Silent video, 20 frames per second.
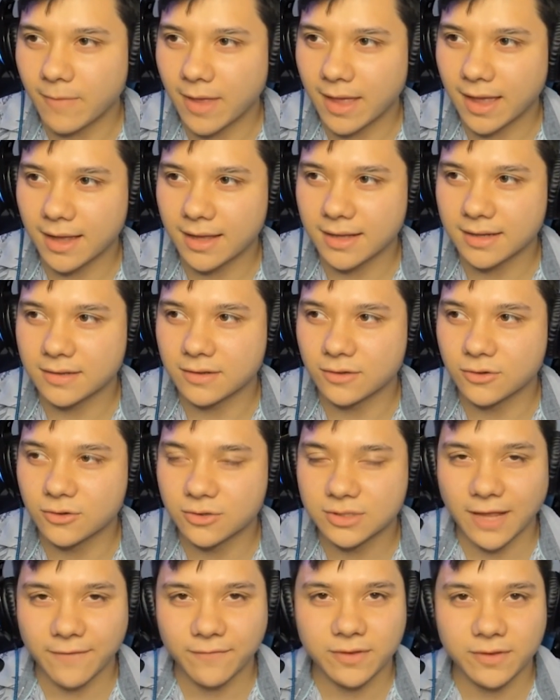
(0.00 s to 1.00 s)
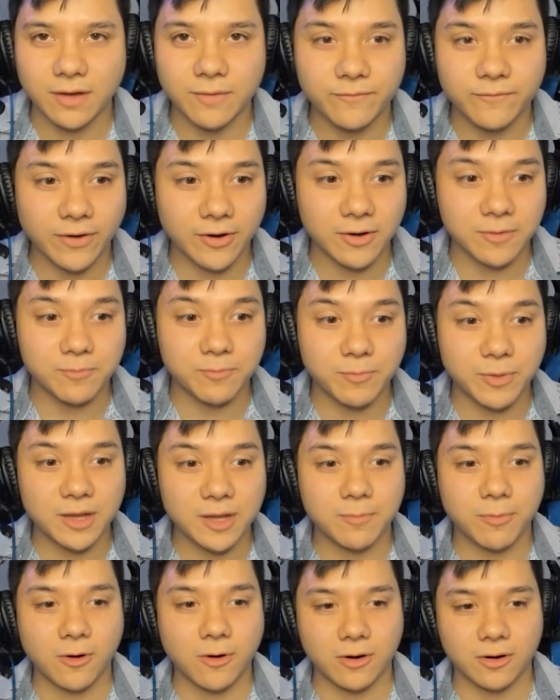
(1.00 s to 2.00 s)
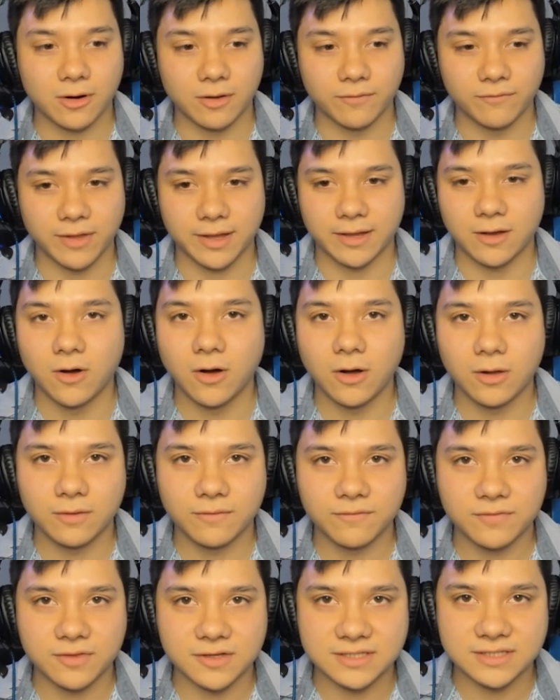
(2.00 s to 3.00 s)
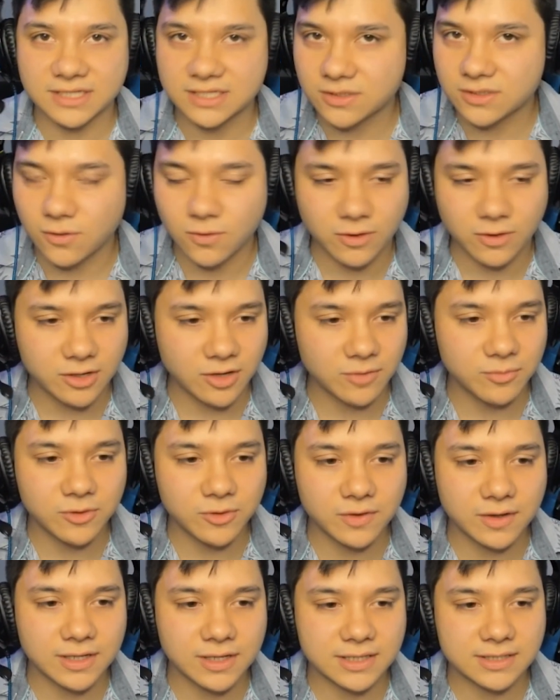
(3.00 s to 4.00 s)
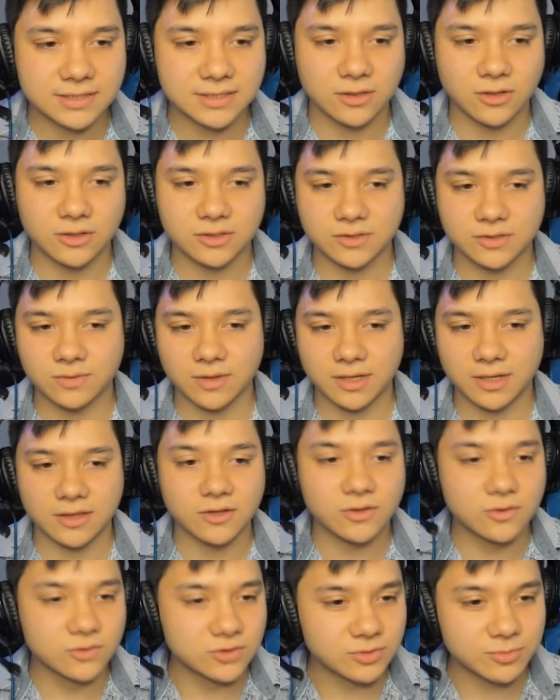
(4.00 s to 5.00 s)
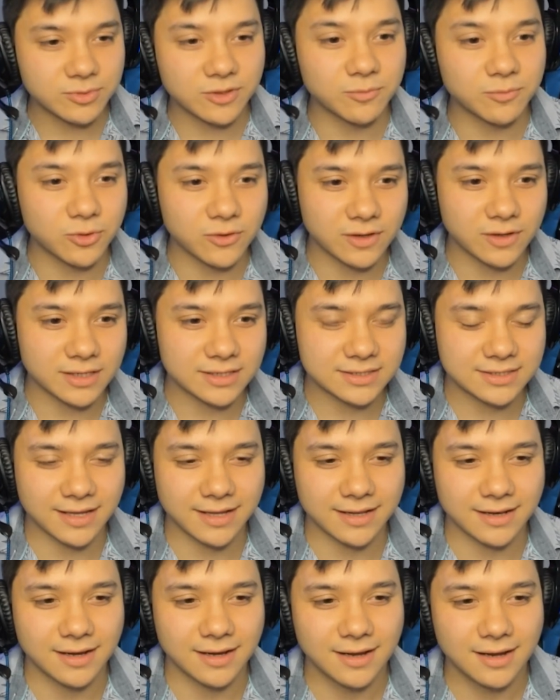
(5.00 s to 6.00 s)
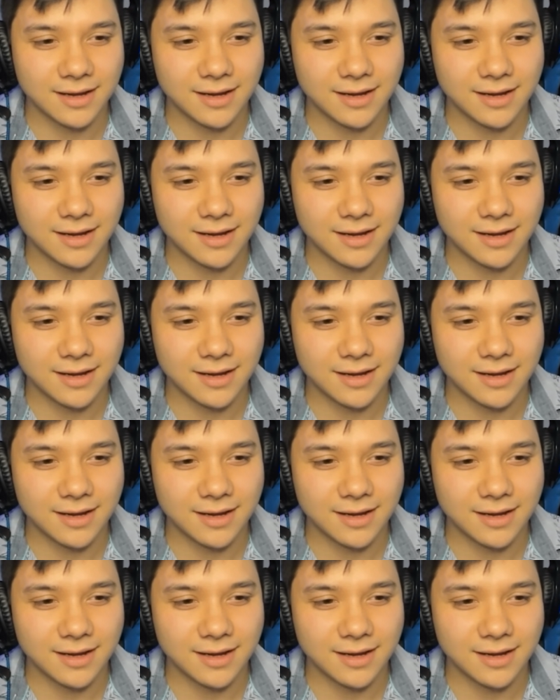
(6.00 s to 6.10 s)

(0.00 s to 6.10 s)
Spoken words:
And you're definitely a very big part of like all of the Discord communities and also like the YouTube communities that